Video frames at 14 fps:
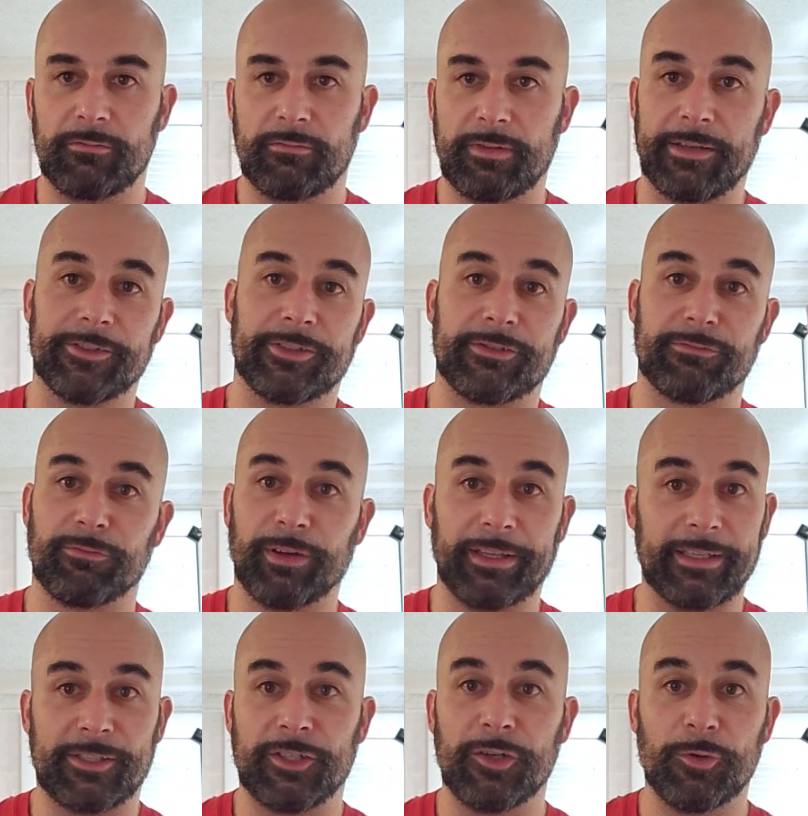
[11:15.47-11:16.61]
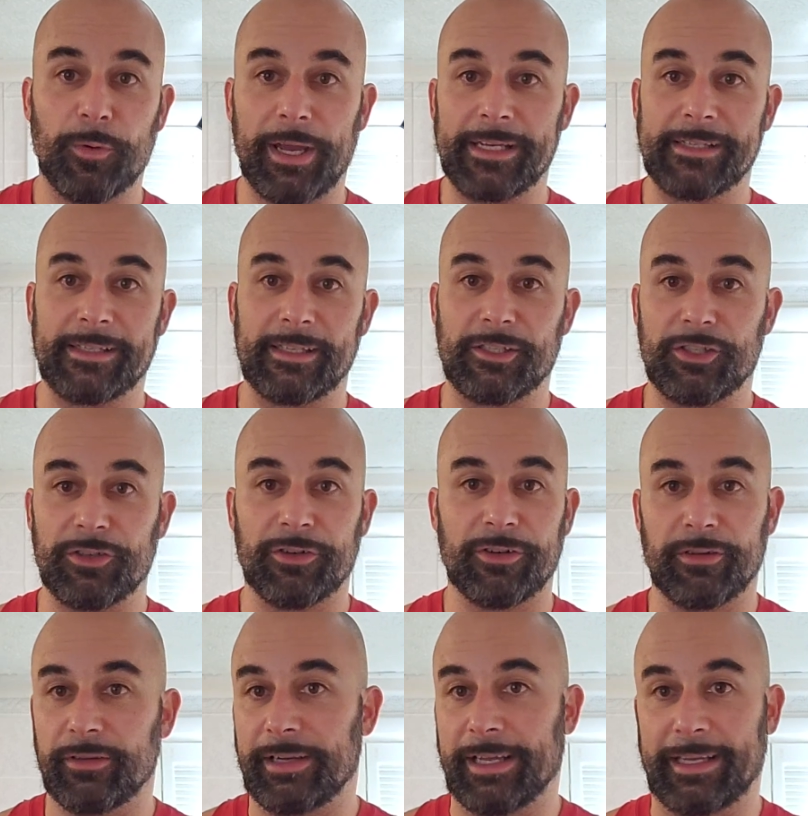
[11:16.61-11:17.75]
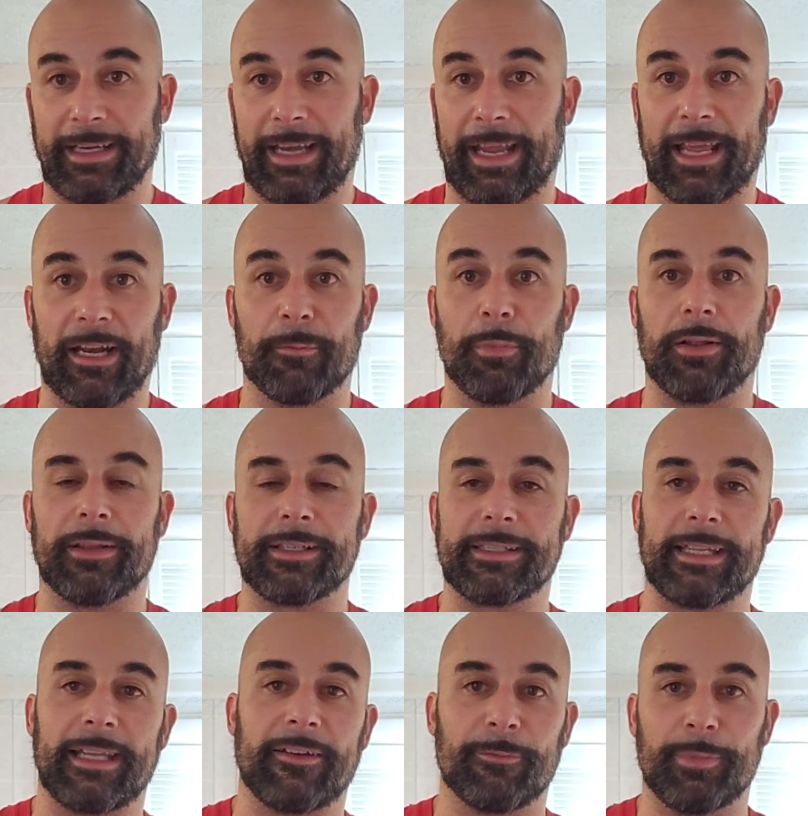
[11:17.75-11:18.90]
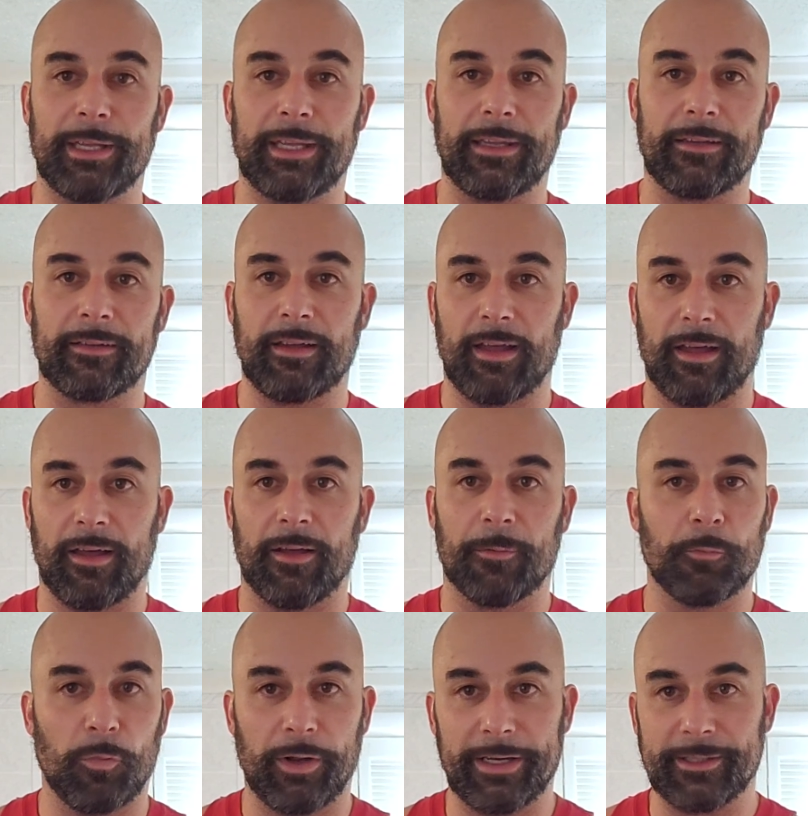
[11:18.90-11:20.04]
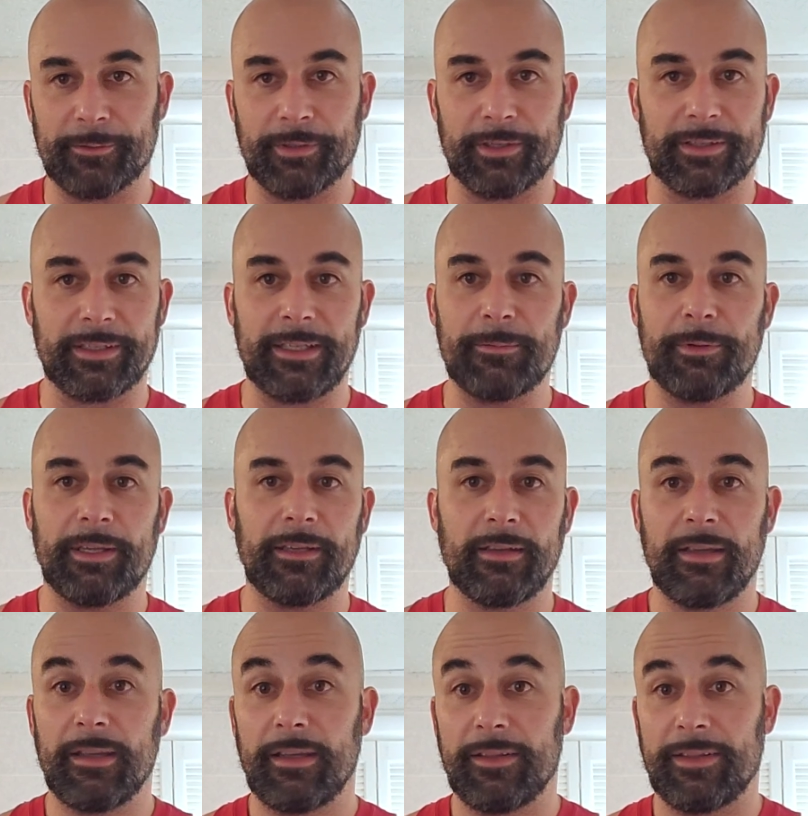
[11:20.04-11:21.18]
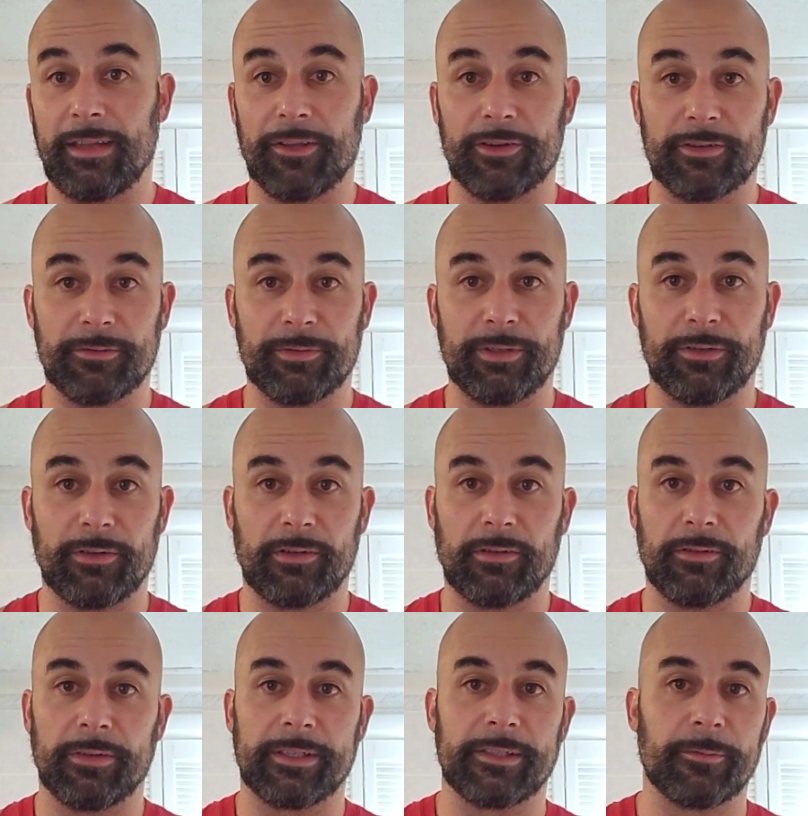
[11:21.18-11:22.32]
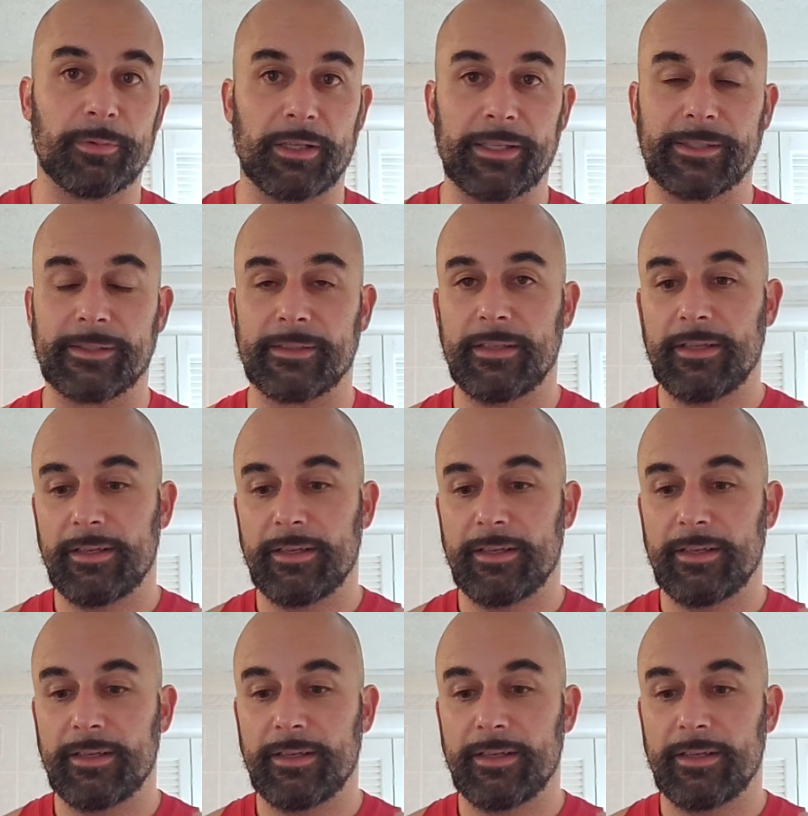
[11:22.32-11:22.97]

there's really two ways that you're in an anabolic state of being. One is when you're sleeping, the other is when you're in a caloric surplus.